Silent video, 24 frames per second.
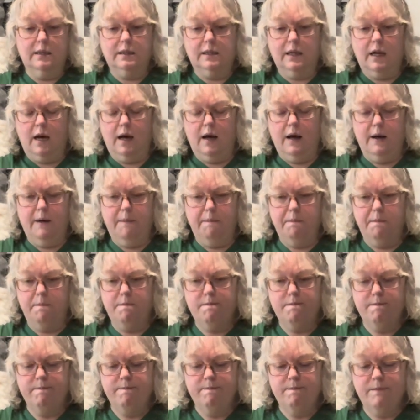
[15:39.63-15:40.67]
I
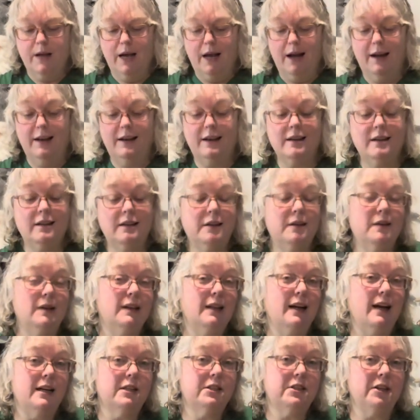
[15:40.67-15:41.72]
didn't do it
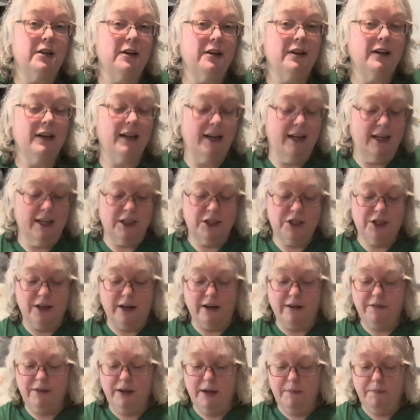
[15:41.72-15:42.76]
last year and I should
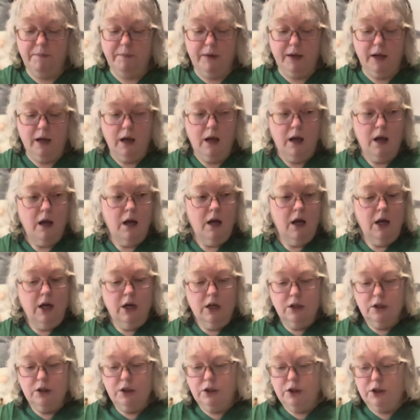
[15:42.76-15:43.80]
have.
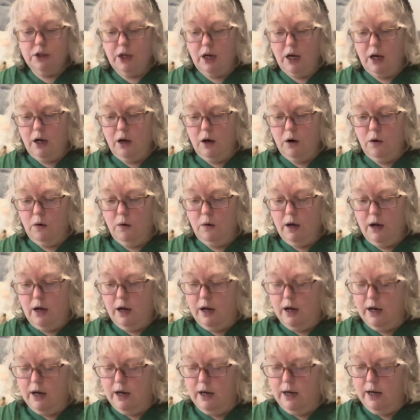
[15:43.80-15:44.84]
So
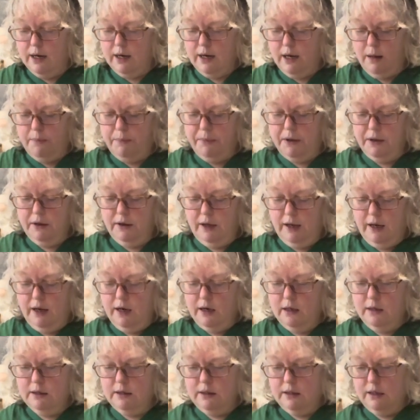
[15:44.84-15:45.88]
a couple
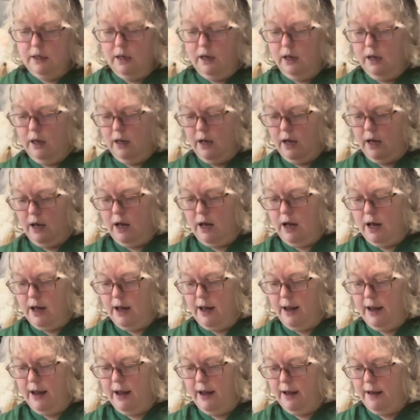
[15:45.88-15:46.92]
things.
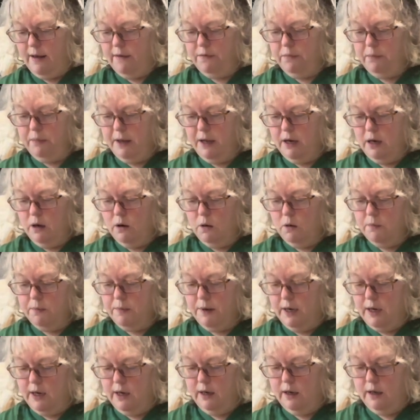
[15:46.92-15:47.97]
I have been
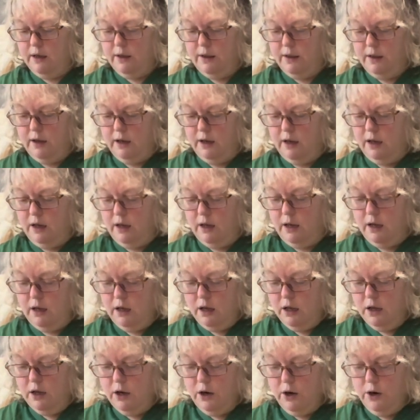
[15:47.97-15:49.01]
opening the
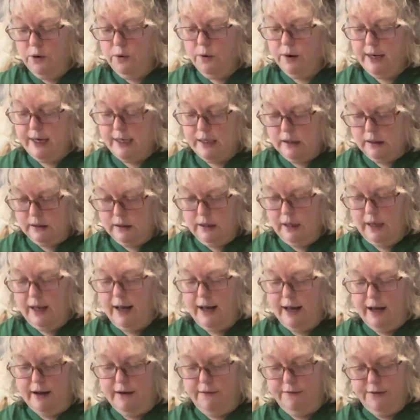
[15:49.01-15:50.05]
Grease
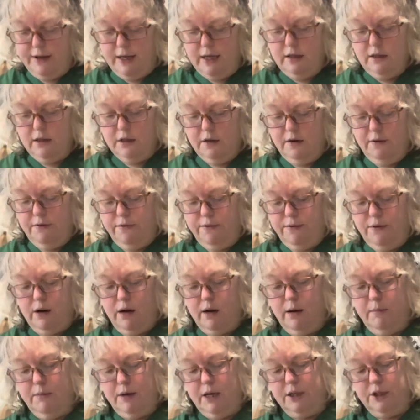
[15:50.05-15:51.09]
Advent
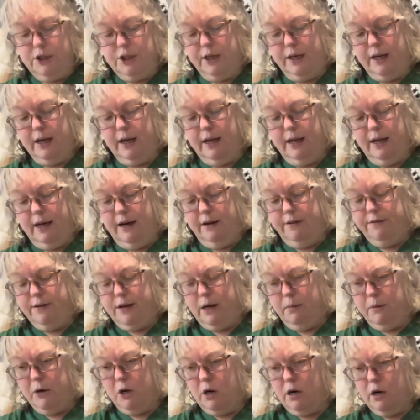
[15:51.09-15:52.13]
from Chicken Lady
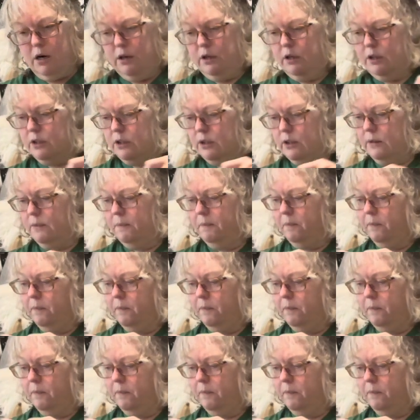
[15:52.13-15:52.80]
Fiber Arts,